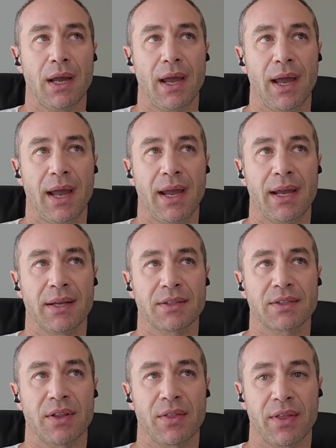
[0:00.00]
and
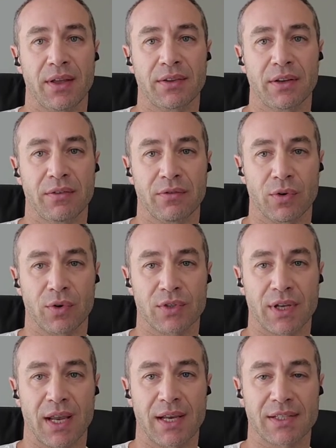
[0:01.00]
that inverter
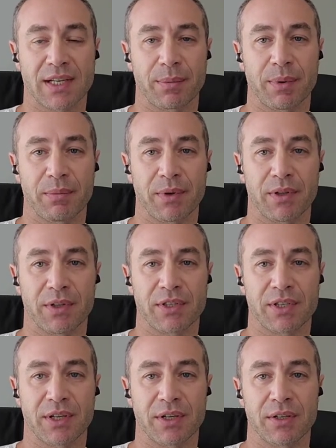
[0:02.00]
has
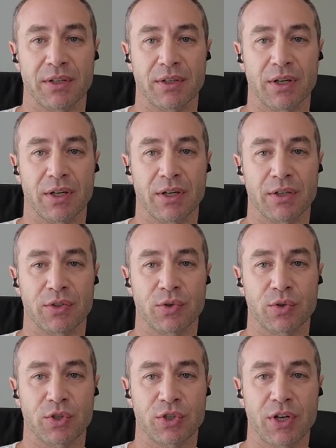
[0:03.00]
capability uh, to
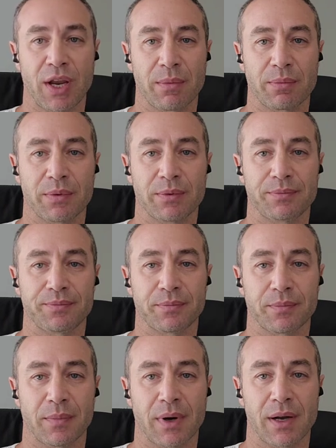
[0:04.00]
shape
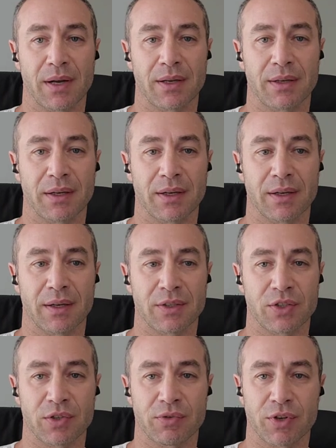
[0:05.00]
my uh,
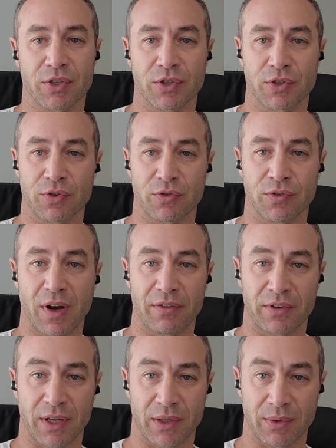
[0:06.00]
generation to 5
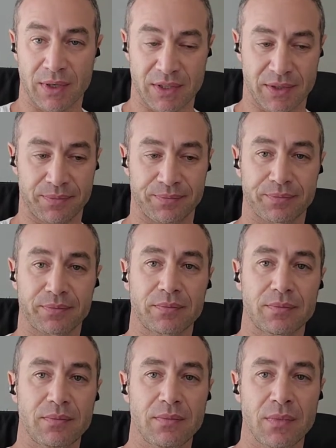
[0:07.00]
kilowatts
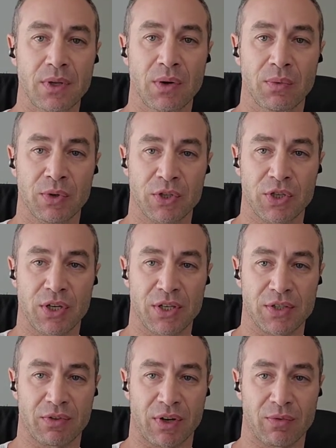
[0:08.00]
which
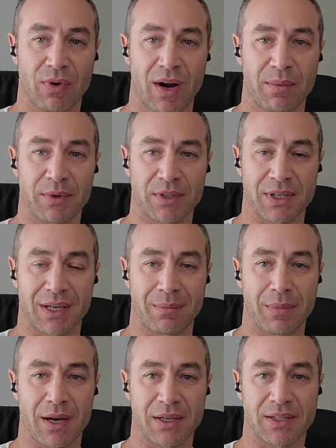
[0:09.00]
is requirement in
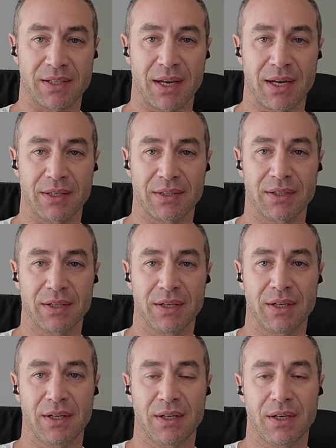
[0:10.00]
my state
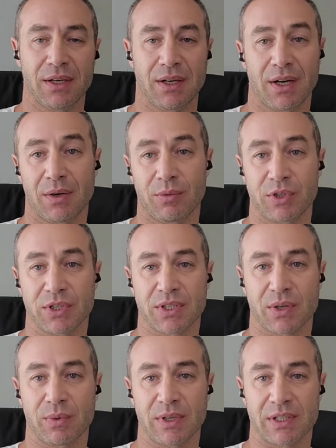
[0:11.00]
uh, which is
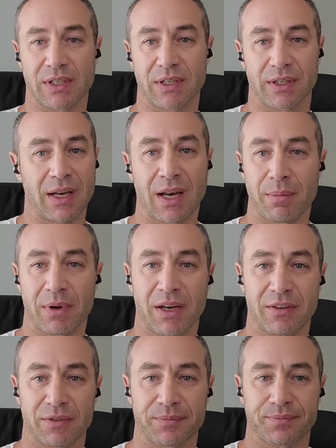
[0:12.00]
Queensland and I believe